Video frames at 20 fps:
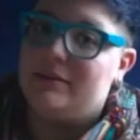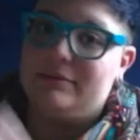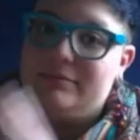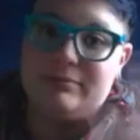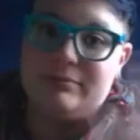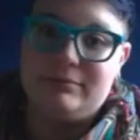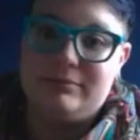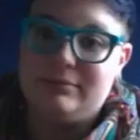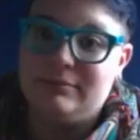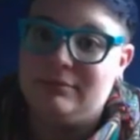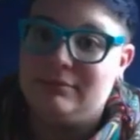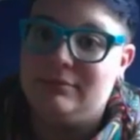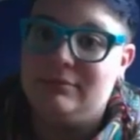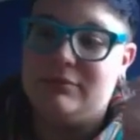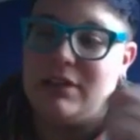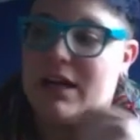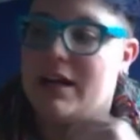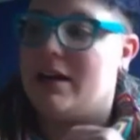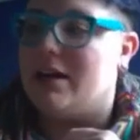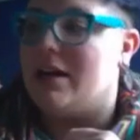damn.
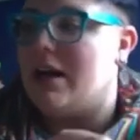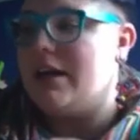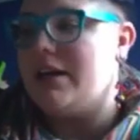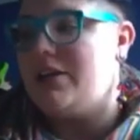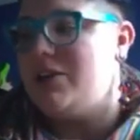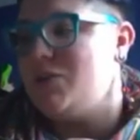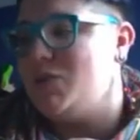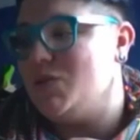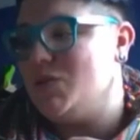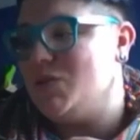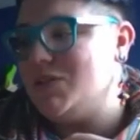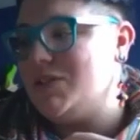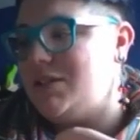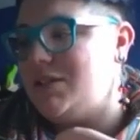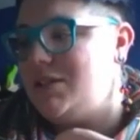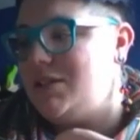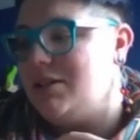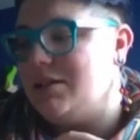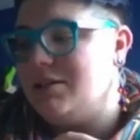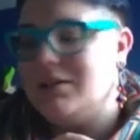Is it
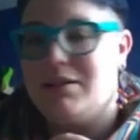worsted?